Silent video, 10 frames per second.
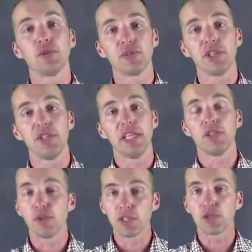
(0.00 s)
tools that you
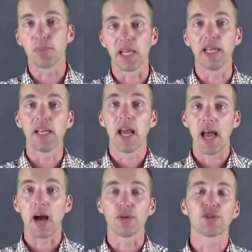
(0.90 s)
need to explain
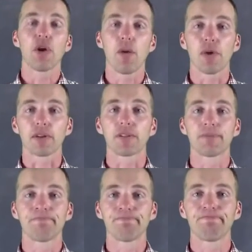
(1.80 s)
how a straw works.
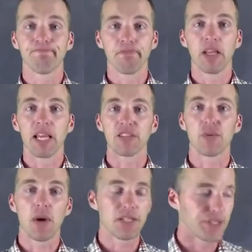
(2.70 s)
Thanks
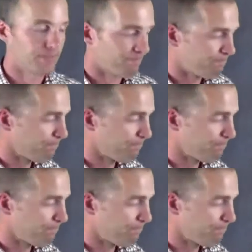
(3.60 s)
for watching.